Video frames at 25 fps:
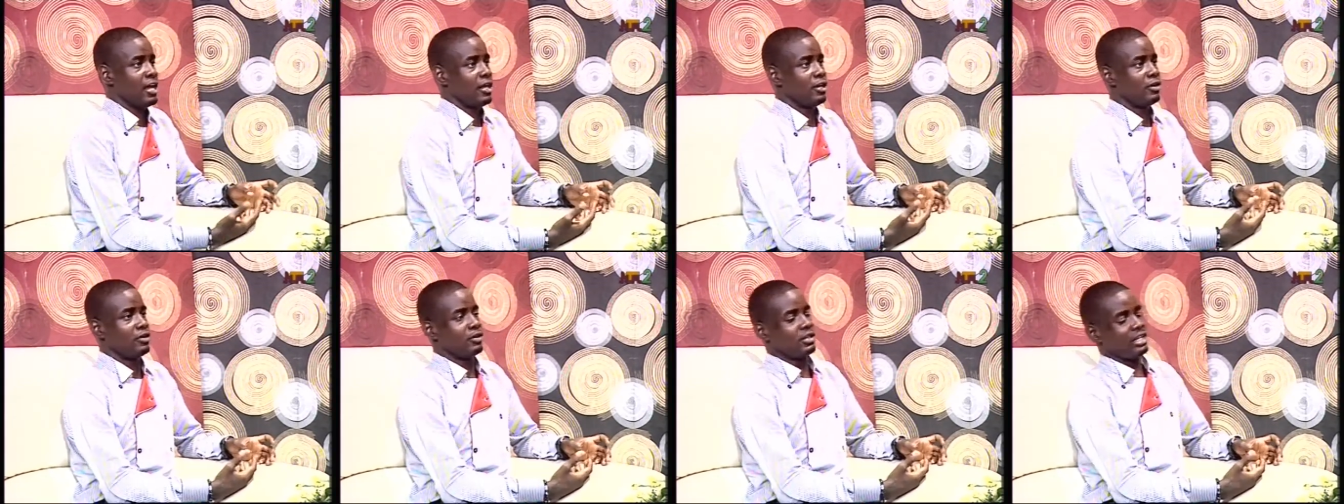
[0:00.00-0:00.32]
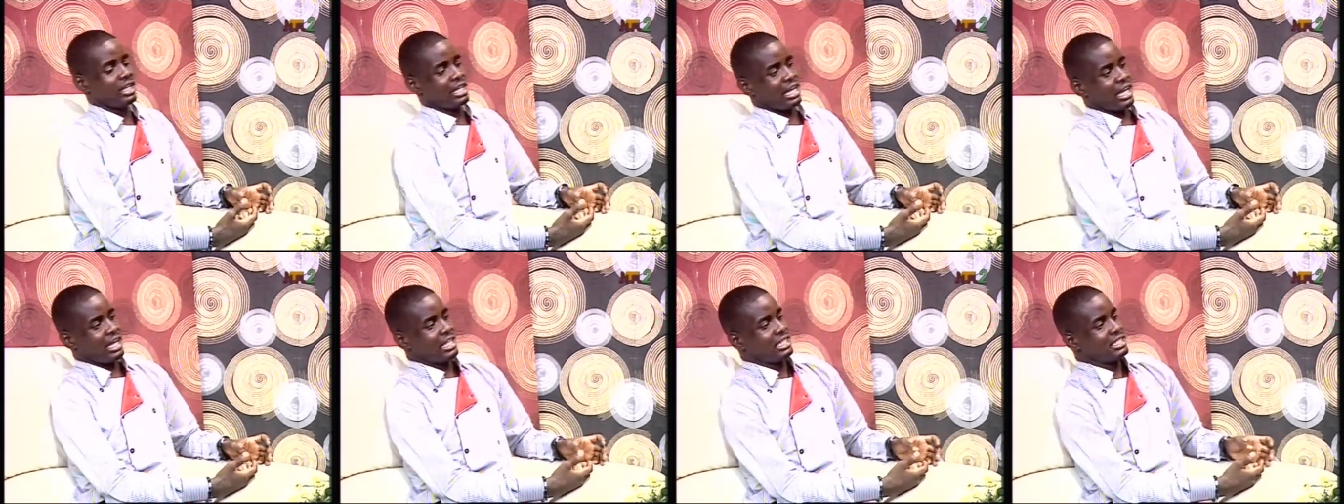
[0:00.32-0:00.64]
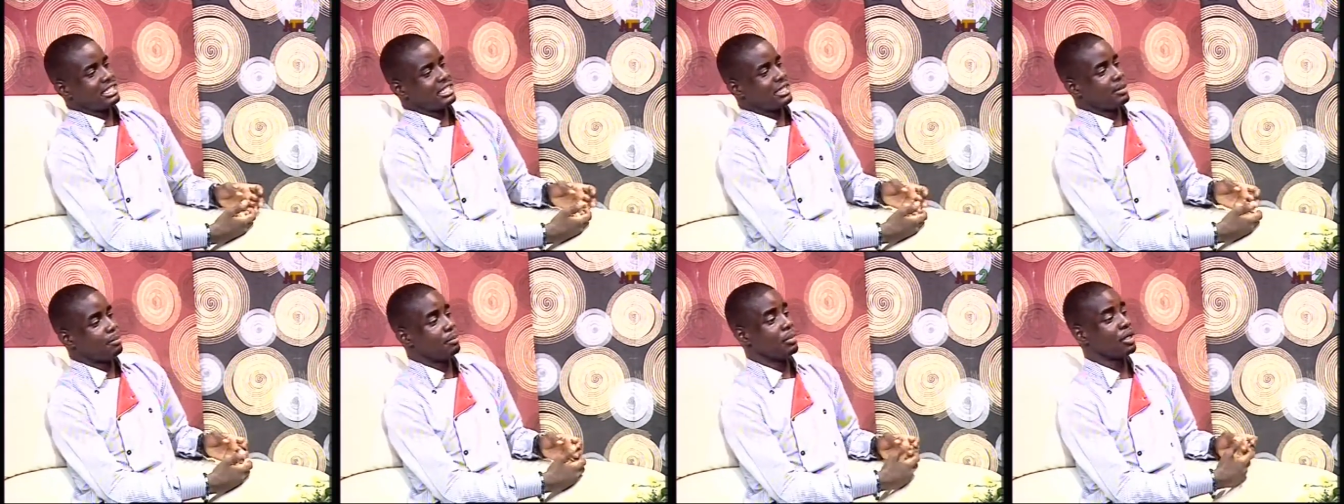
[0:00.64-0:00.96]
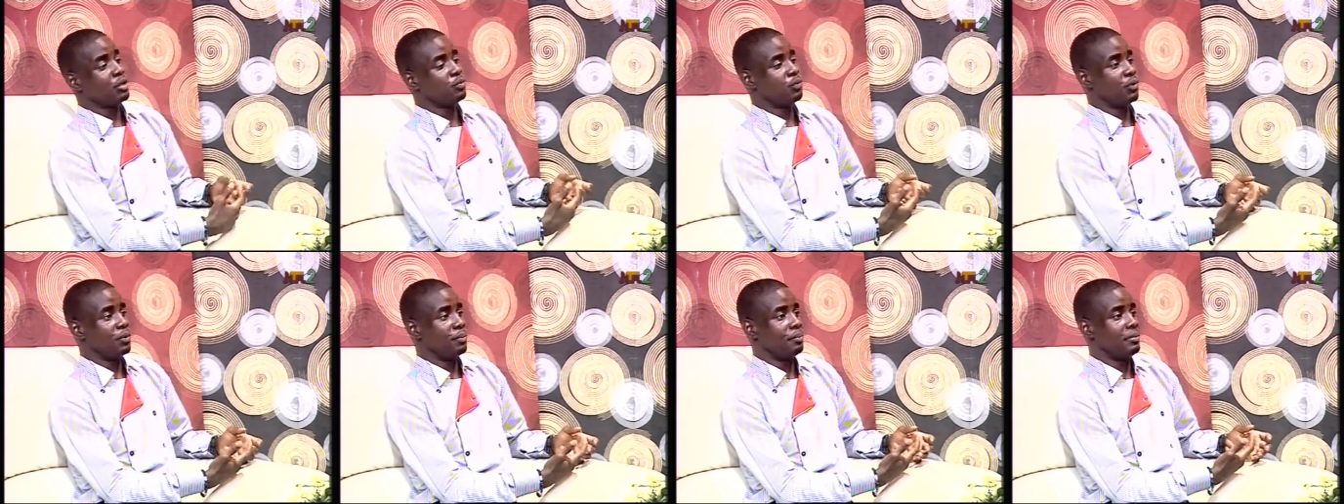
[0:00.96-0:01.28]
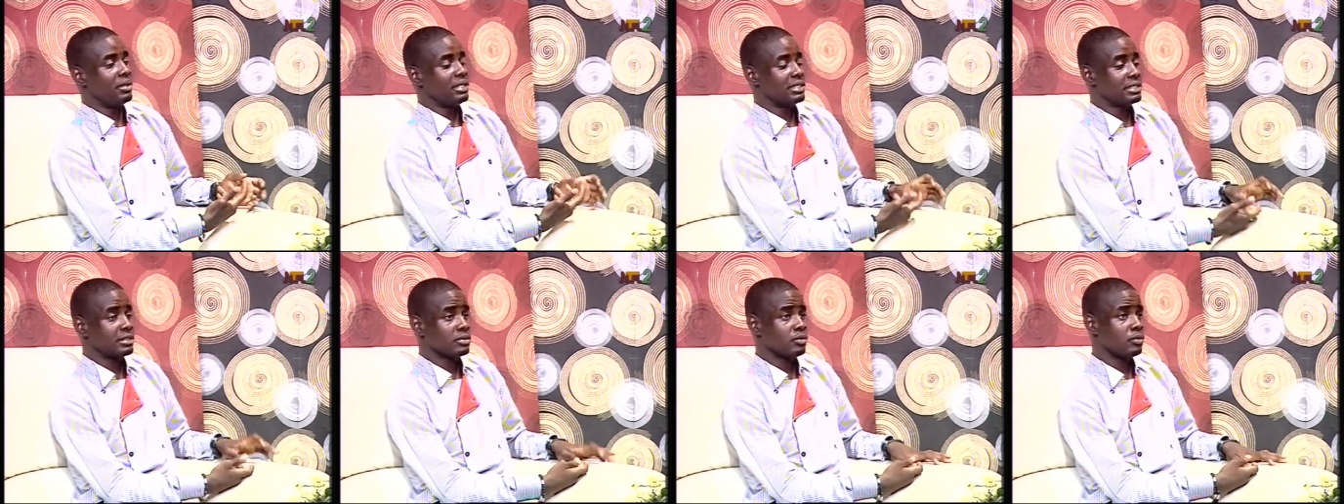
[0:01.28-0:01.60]
you know they can see made with
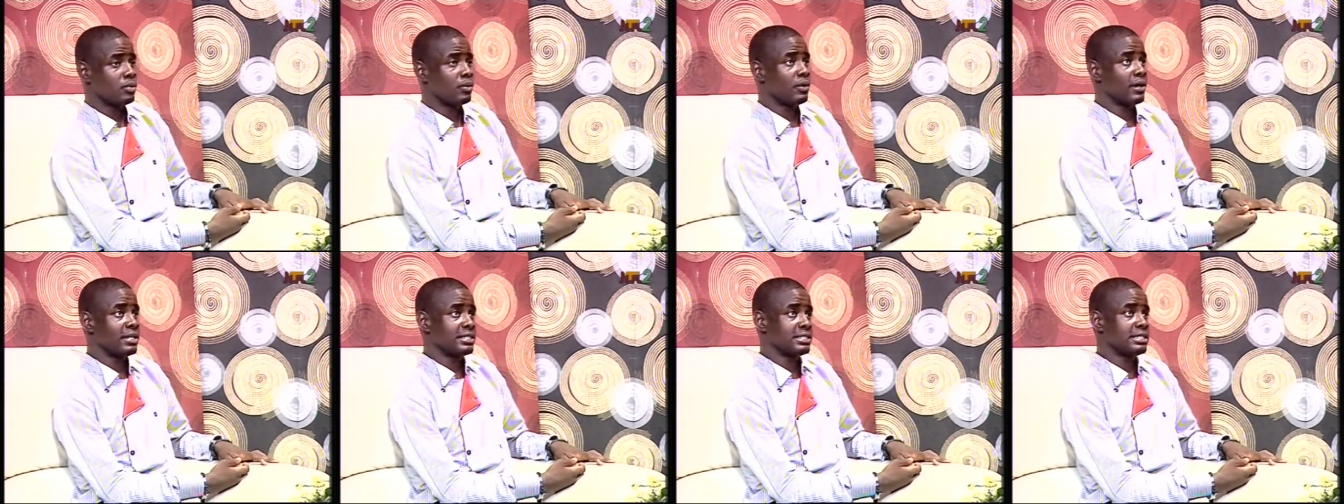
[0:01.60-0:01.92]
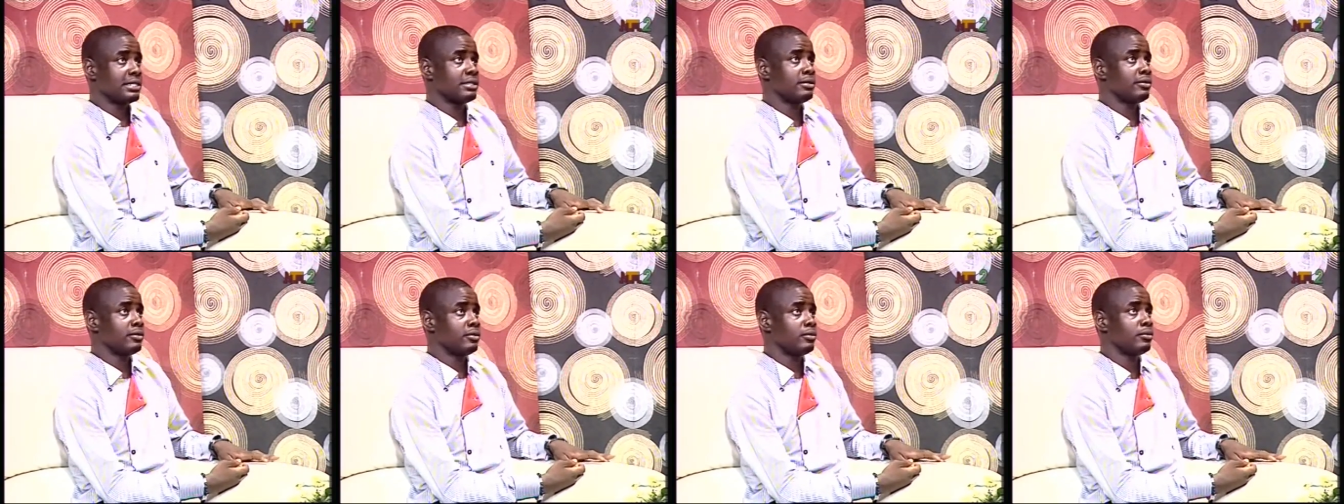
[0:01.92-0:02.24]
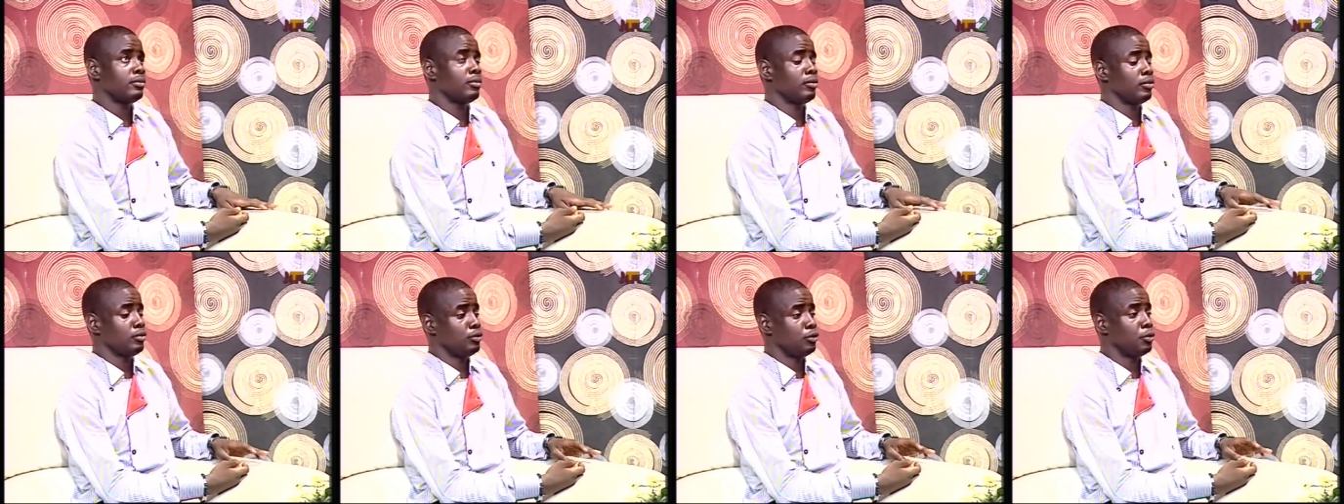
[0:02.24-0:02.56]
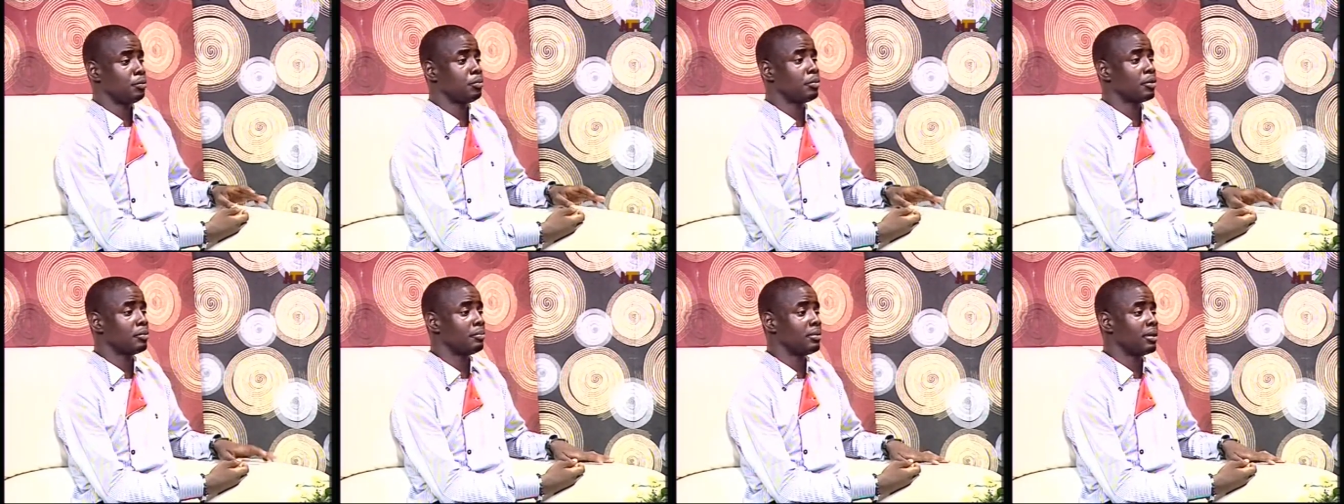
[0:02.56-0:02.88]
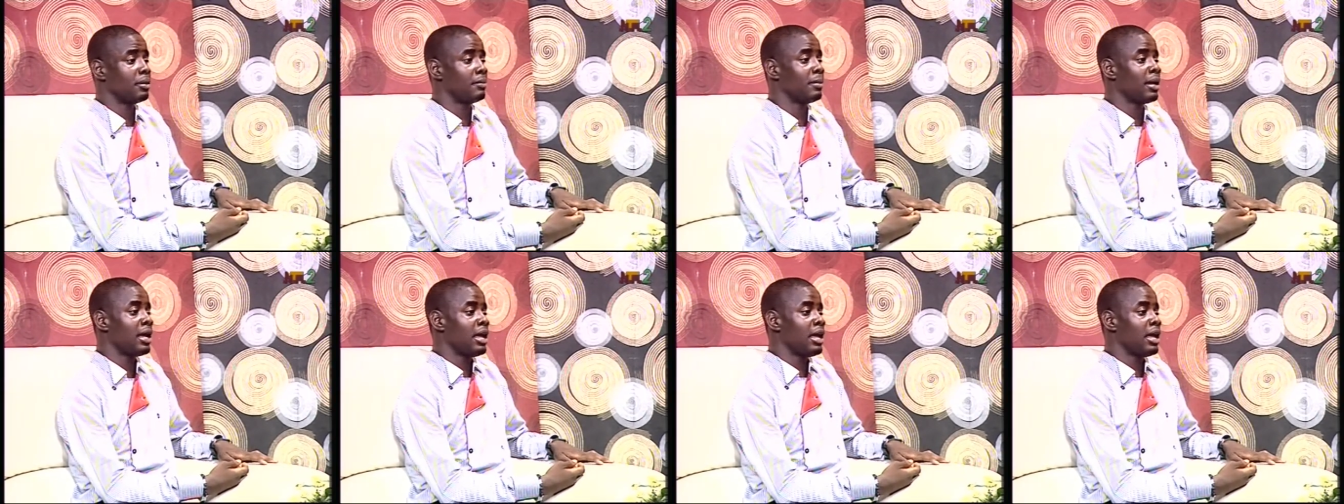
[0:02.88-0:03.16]
beads oh i said oh no problem